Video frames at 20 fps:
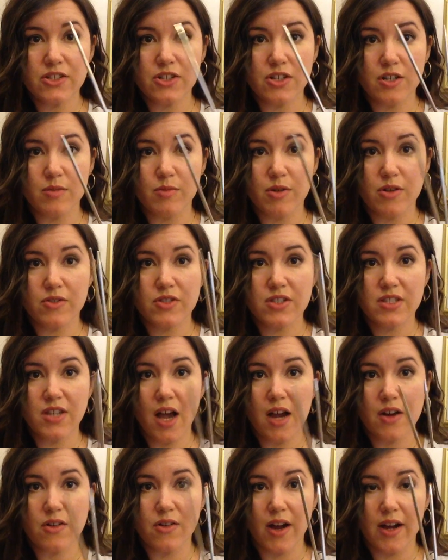Turbo
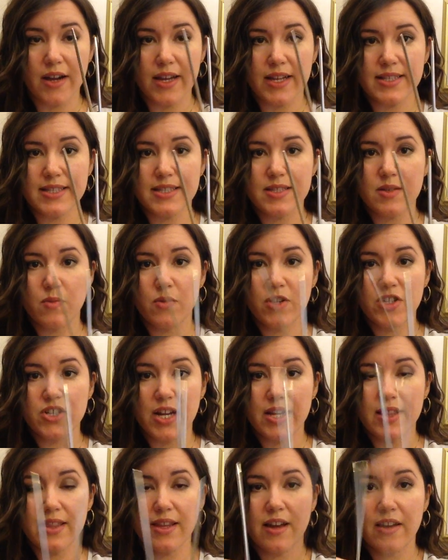sock rockets, which
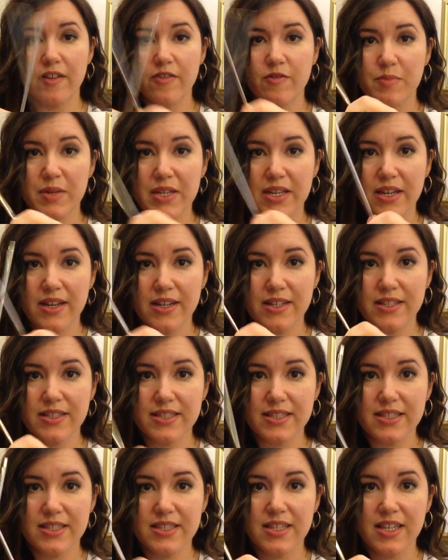I love
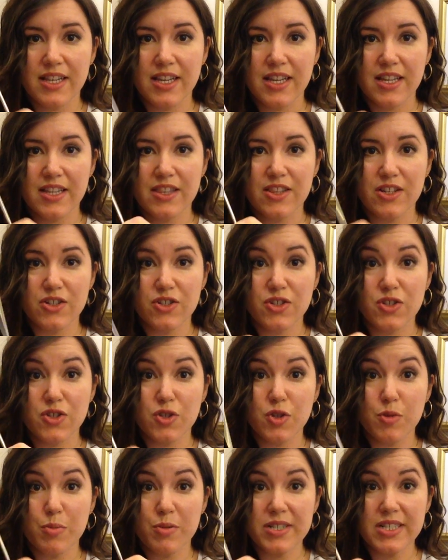because they're
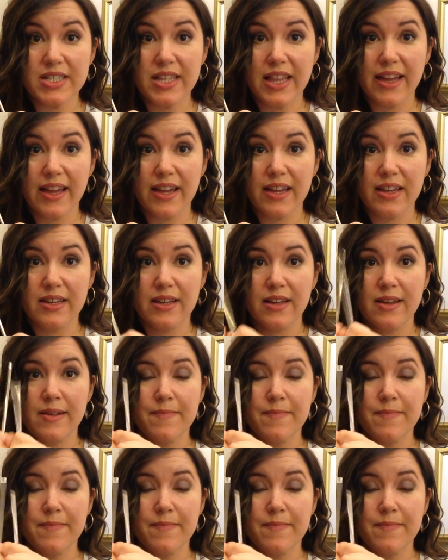super slick,